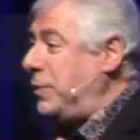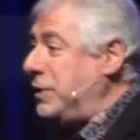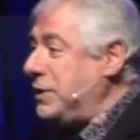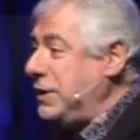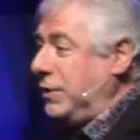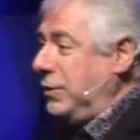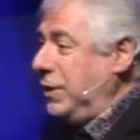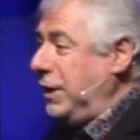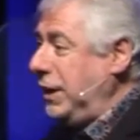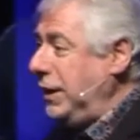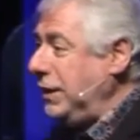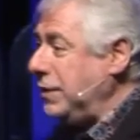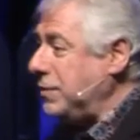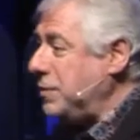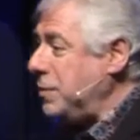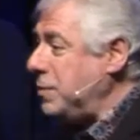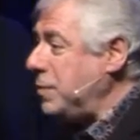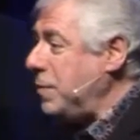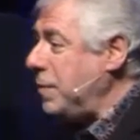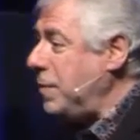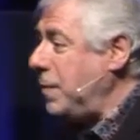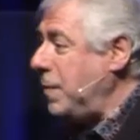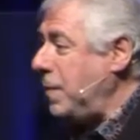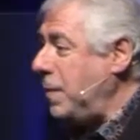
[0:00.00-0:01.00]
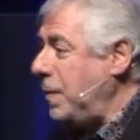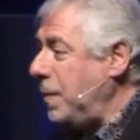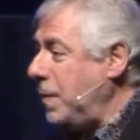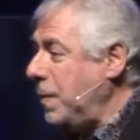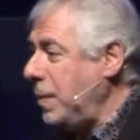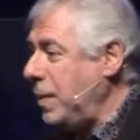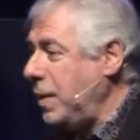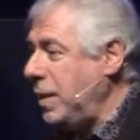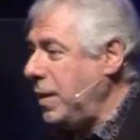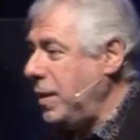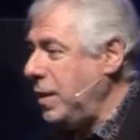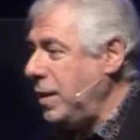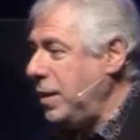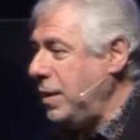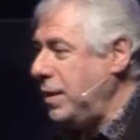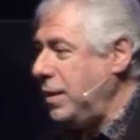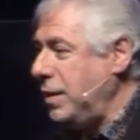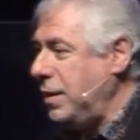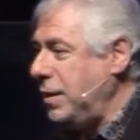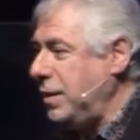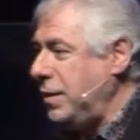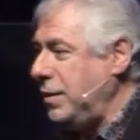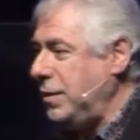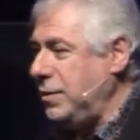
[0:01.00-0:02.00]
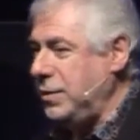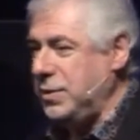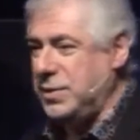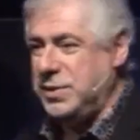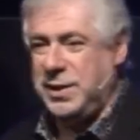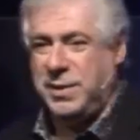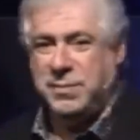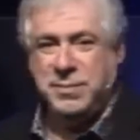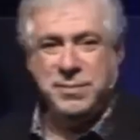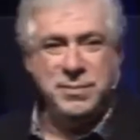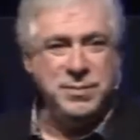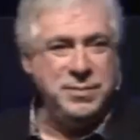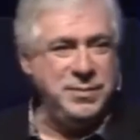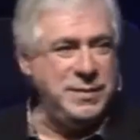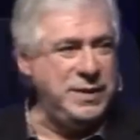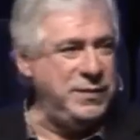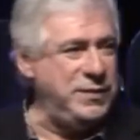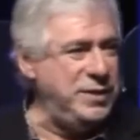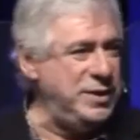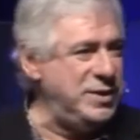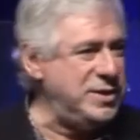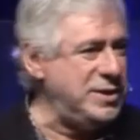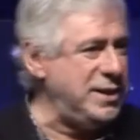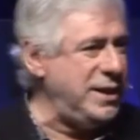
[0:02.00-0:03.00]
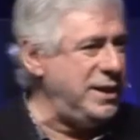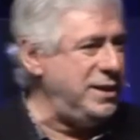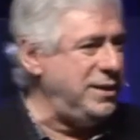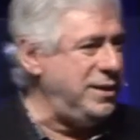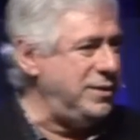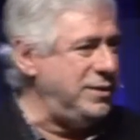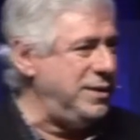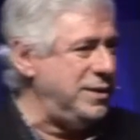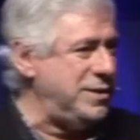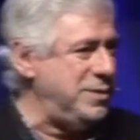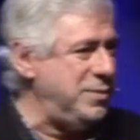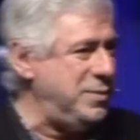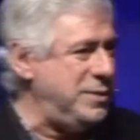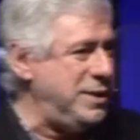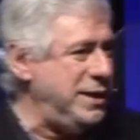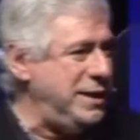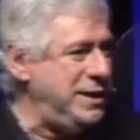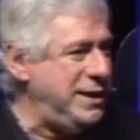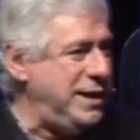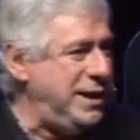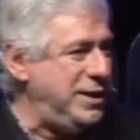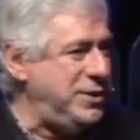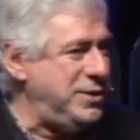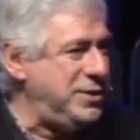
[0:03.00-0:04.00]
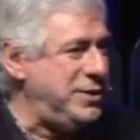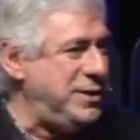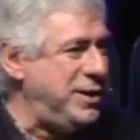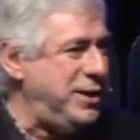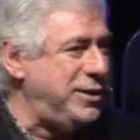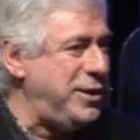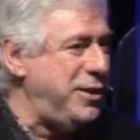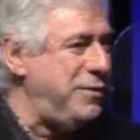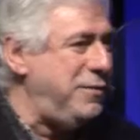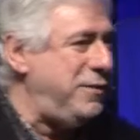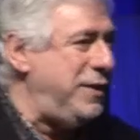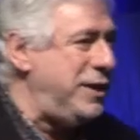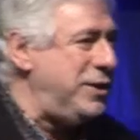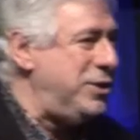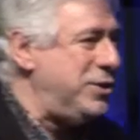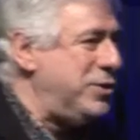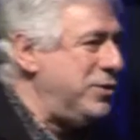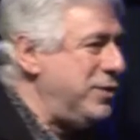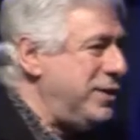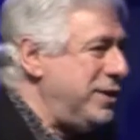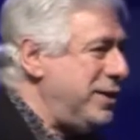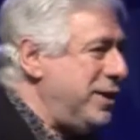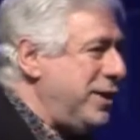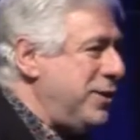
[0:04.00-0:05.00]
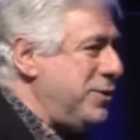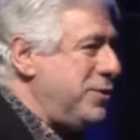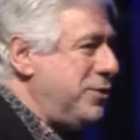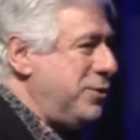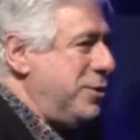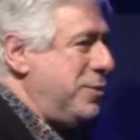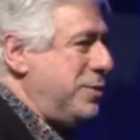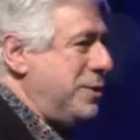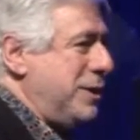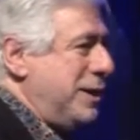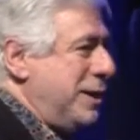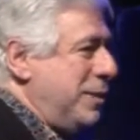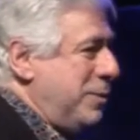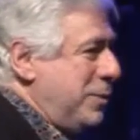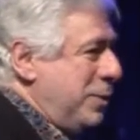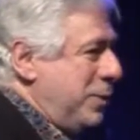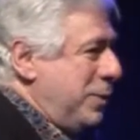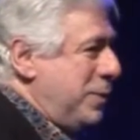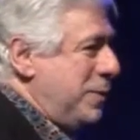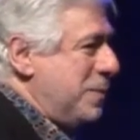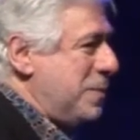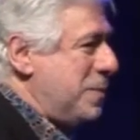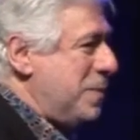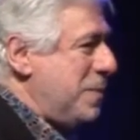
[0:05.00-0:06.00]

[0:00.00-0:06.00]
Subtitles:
isn't that right? Or some of you saying, I've got some teenagers, no, I don't venture in those rooms anymore.